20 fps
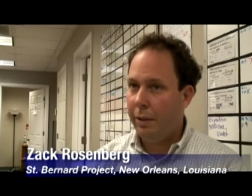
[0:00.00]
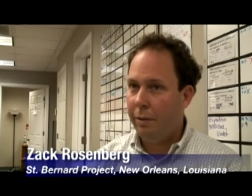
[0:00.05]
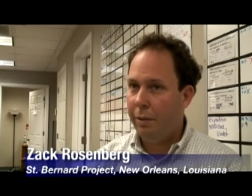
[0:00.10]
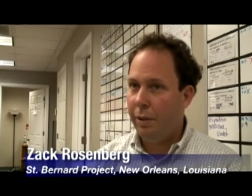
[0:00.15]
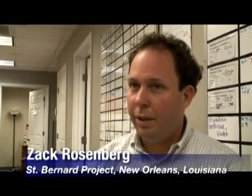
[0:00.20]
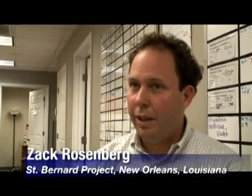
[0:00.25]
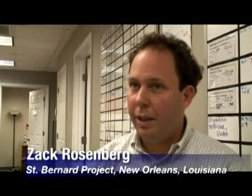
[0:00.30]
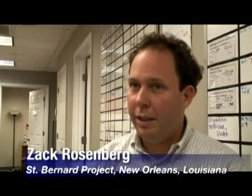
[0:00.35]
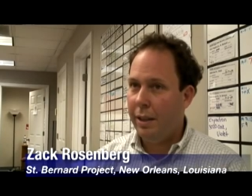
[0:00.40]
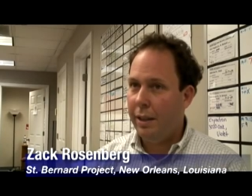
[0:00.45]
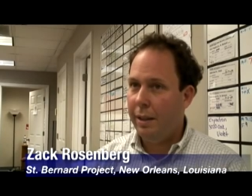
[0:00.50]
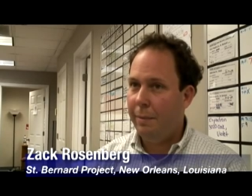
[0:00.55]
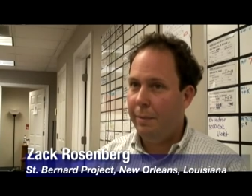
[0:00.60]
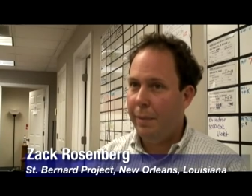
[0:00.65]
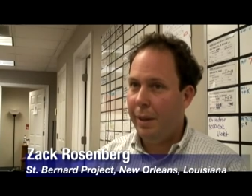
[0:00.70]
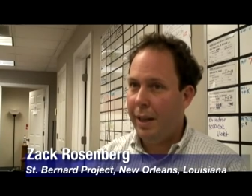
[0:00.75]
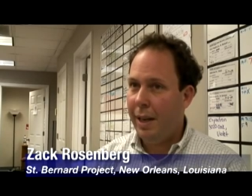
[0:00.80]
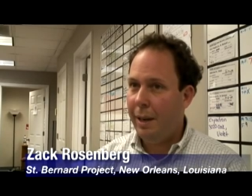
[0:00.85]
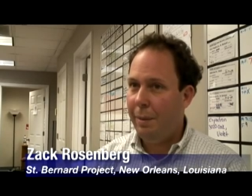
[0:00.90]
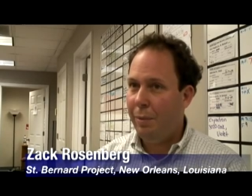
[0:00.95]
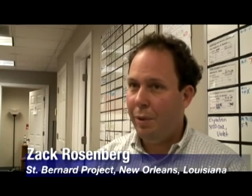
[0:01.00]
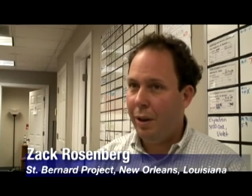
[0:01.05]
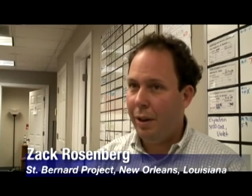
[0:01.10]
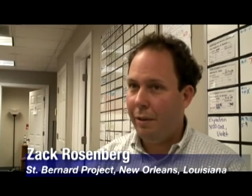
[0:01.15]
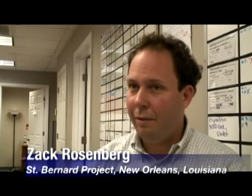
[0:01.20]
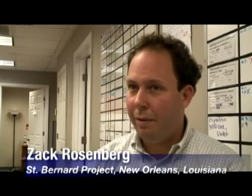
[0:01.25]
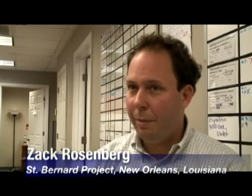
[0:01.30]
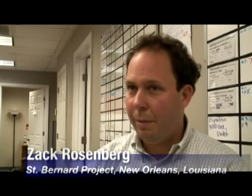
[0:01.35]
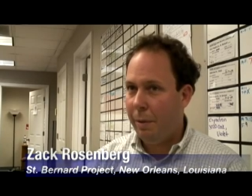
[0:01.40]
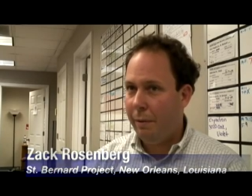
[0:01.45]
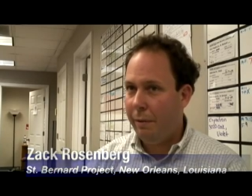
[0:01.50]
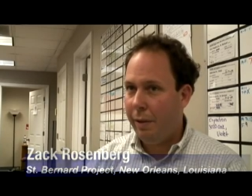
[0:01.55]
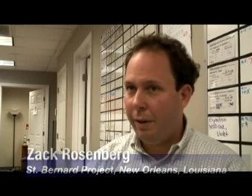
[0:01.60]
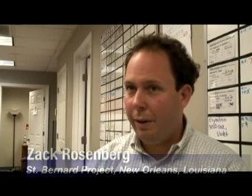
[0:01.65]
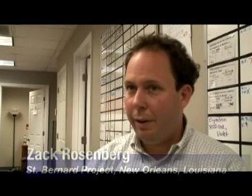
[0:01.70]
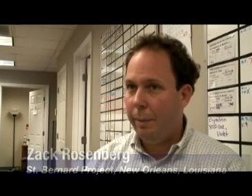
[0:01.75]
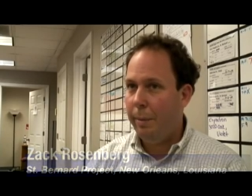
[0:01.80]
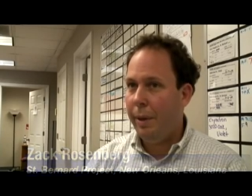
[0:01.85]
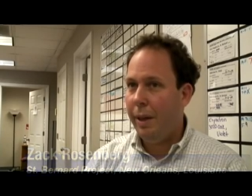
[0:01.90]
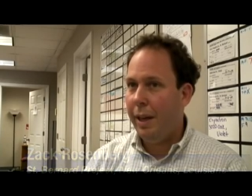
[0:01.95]
and friends. And B'nai B'rith, from the
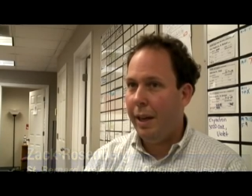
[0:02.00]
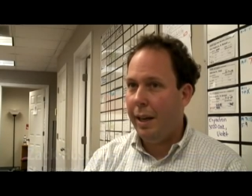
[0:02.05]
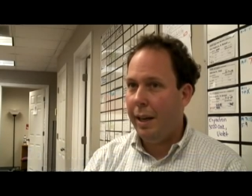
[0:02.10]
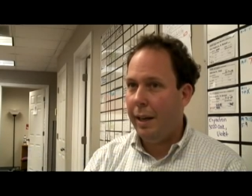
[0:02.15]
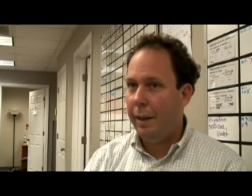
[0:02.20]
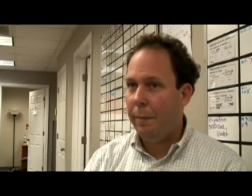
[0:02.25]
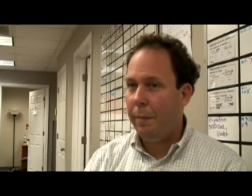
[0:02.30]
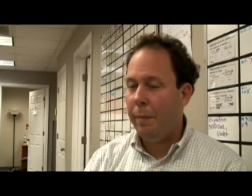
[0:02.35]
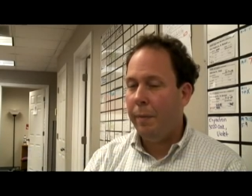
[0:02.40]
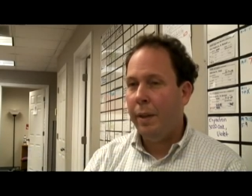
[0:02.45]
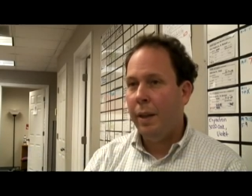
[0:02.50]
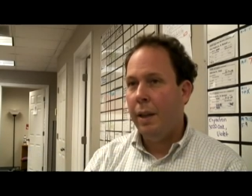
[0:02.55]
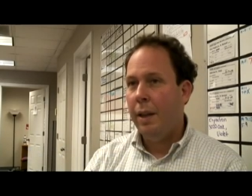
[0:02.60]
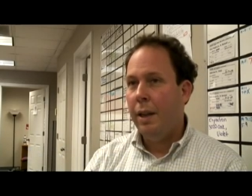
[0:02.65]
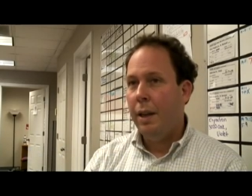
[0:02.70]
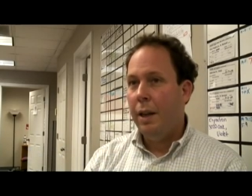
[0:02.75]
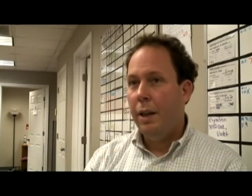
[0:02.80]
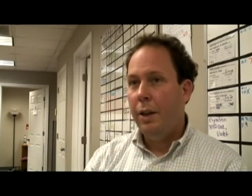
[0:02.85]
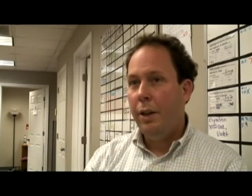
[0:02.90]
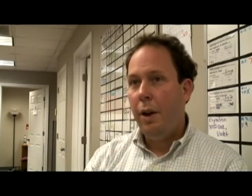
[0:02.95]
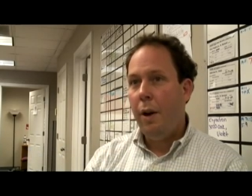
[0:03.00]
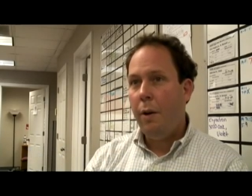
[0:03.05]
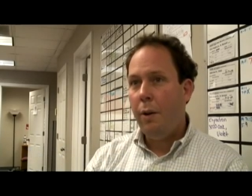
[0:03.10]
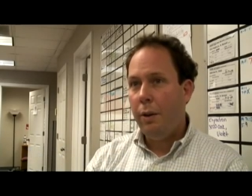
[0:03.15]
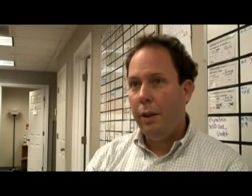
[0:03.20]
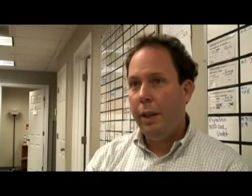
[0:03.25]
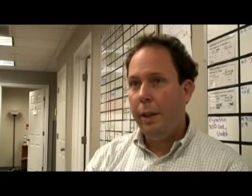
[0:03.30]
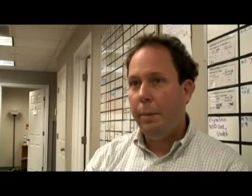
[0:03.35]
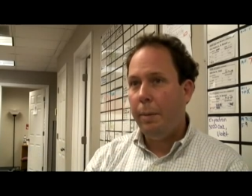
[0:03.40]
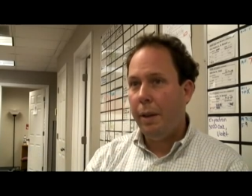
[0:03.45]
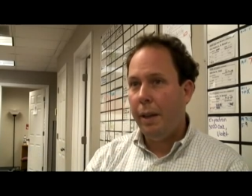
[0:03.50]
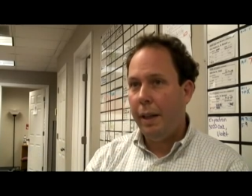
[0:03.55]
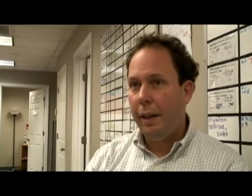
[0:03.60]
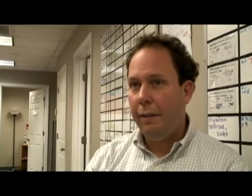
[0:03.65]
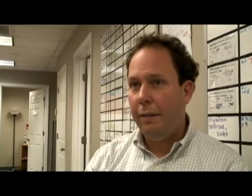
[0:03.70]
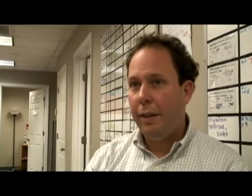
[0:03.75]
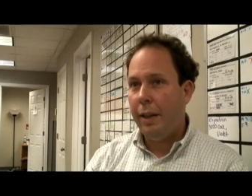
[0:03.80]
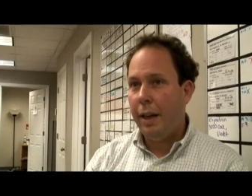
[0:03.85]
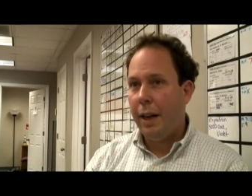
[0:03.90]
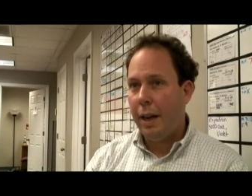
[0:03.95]
very beginning, not only
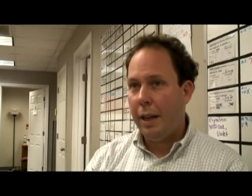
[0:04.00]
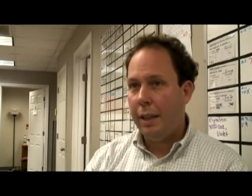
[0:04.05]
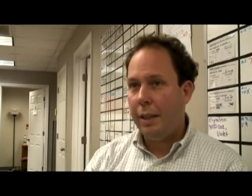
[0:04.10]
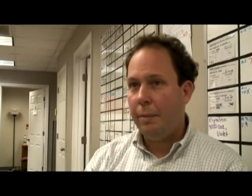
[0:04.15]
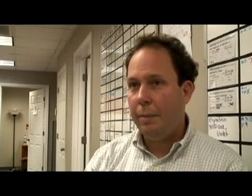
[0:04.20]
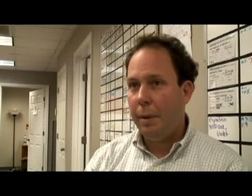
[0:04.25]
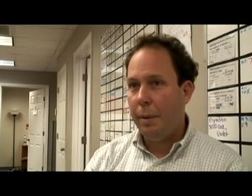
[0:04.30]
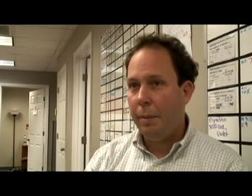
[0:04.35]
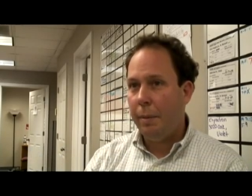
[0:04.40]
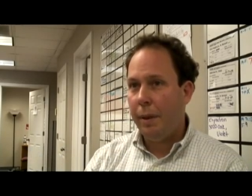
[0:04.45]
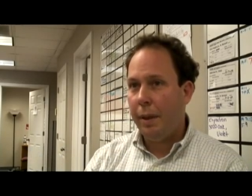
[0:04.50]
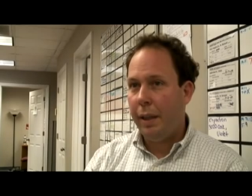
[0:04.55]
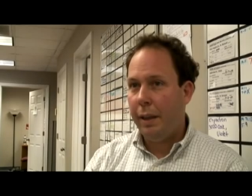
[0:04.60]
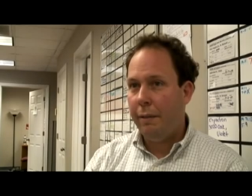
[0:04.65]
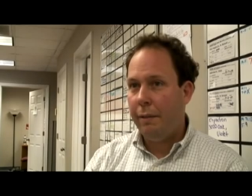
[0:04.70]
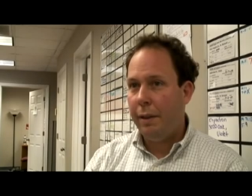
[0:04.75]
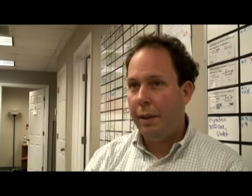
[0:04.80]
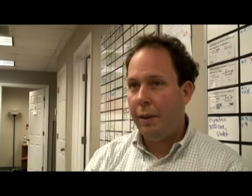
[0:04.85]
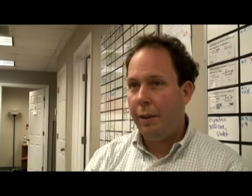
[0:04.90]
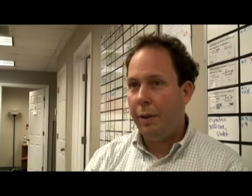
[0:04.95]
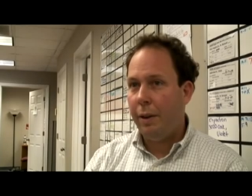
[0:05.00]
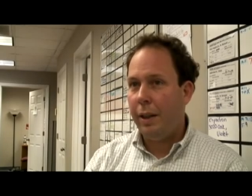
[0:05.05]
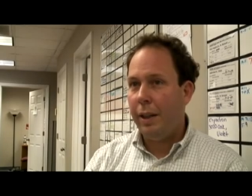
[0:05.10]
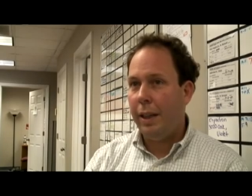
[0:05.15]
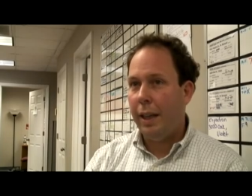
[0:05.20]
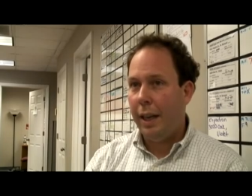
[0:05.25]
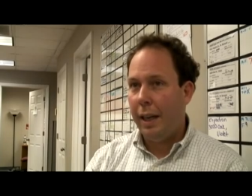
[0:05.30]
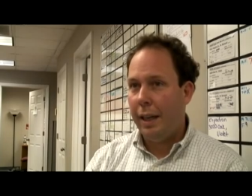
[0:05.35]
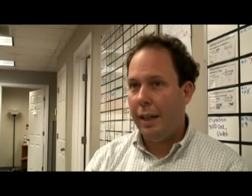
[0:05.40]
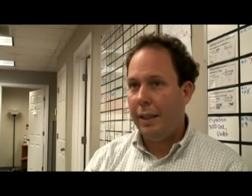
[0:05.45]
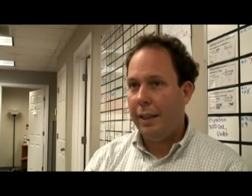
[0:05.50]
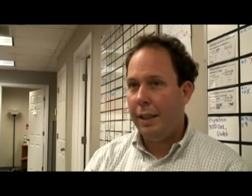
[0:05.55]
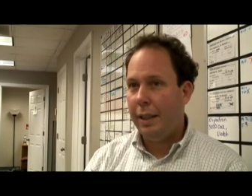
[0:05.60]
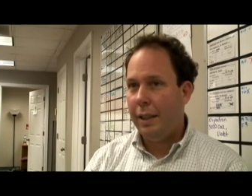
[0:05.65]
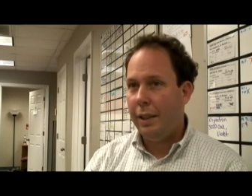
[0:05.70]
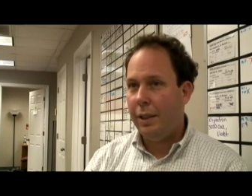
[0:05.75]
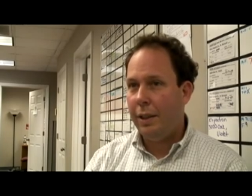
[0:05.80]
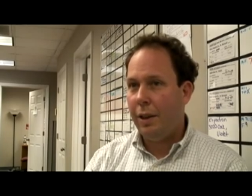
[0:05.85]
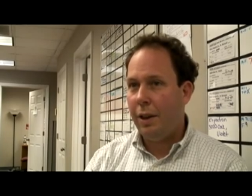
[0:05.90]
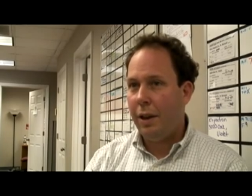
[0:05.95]
believed in us, but believed in our clients
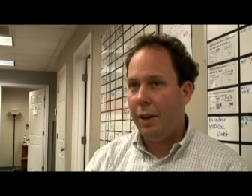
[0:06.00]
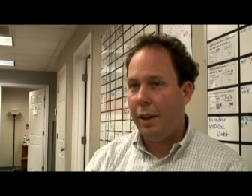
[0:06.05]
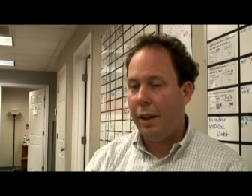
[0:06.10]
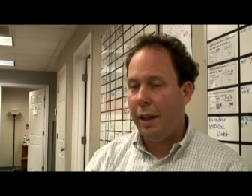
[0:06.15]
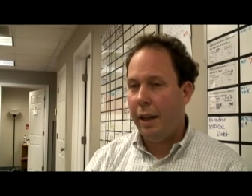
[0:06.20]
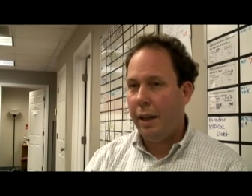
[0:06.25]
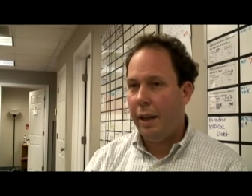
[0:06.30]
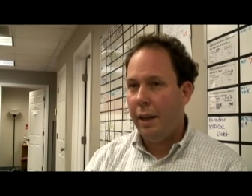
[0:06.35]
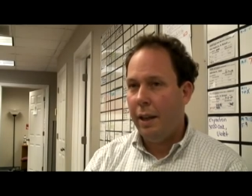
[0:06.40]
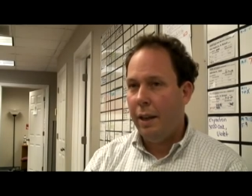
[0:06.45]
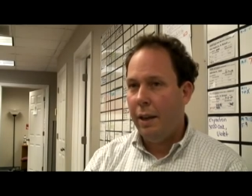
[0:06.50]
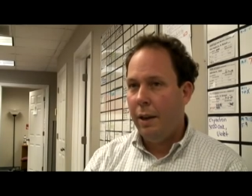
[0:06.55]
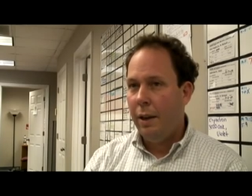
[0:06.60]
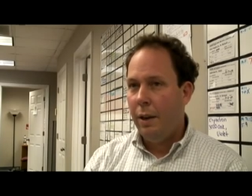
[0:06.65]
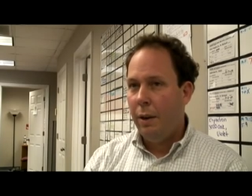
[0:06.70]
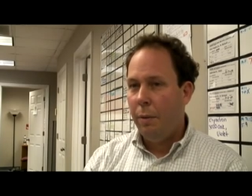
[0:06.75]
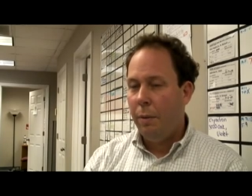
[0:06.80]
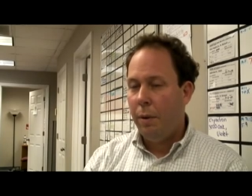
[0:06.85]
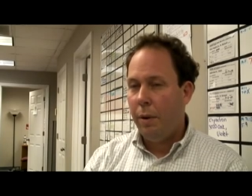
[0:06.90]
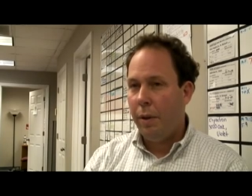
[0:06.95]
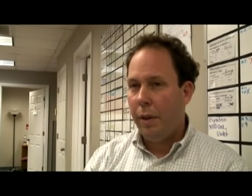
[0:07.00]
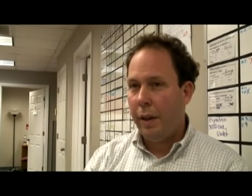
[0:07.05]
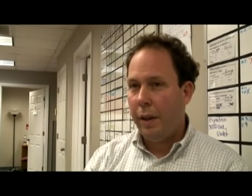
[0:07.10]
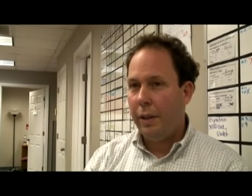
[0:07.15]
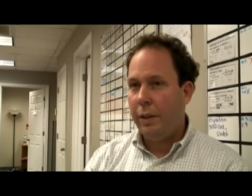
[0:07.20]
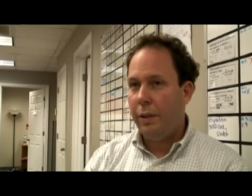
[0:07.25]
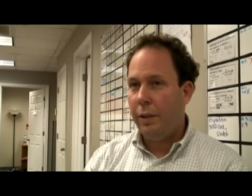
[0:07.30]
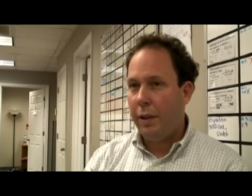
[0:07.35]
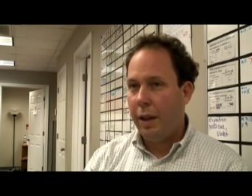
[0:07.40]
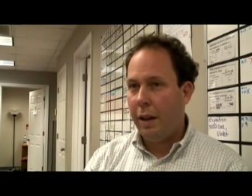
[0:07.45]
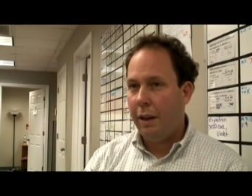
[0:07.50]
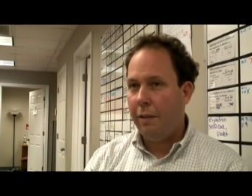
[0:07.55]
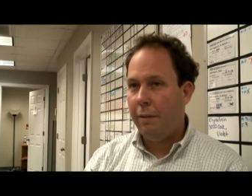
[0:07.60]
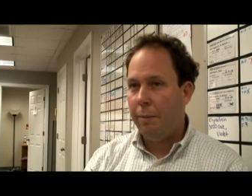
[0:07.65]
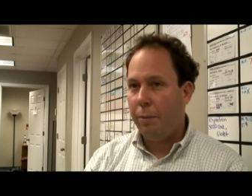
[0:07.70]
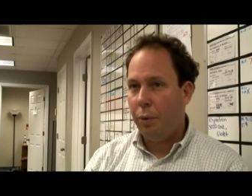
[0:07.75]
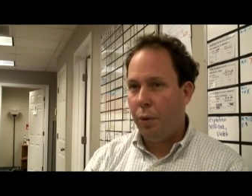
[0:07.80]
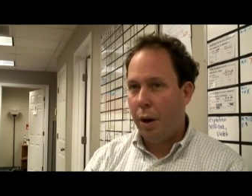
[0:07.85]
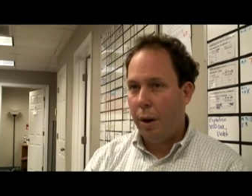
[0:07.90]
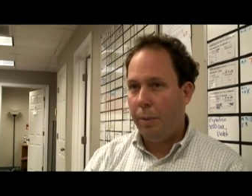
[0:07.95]
and saw that while things are
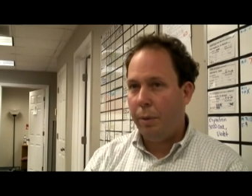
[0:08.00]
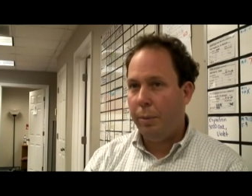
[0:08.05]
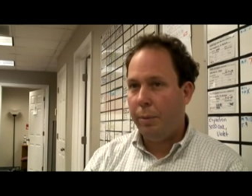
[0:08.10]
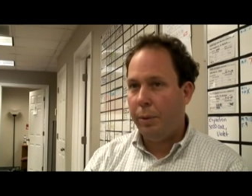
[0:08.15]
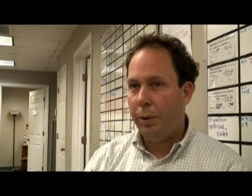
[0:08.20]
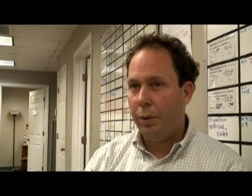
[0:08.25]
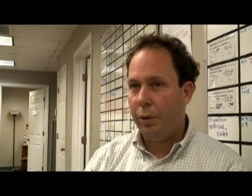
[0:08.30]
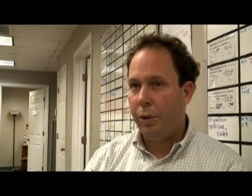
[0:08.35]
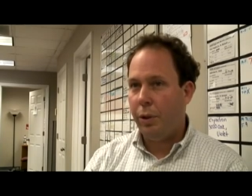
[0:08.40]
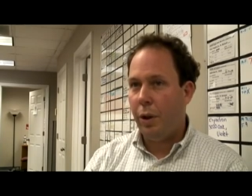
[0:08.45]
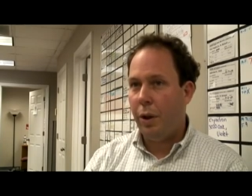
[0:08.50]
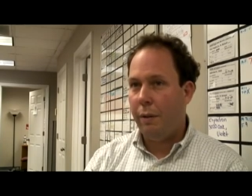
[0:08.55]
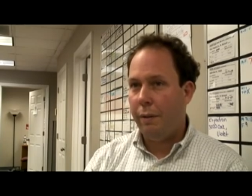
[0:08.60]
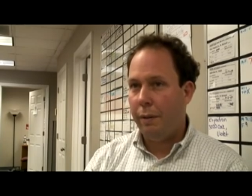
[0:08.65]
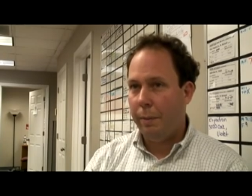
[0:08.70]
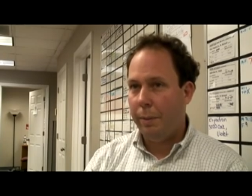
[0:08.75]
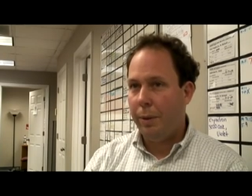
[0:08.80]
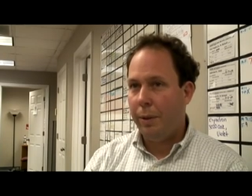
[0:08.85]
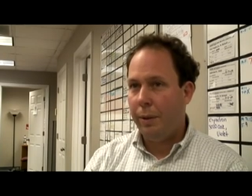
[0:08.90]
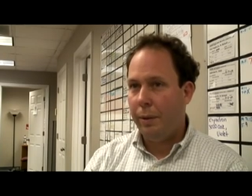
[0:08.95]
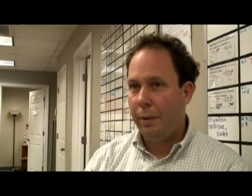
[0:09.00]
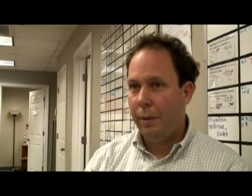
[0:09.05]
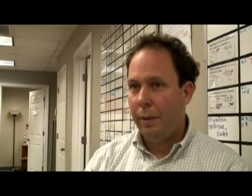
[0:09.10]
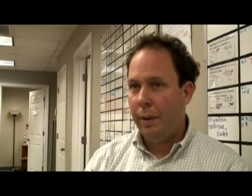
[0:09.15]
tough, problems are solvable.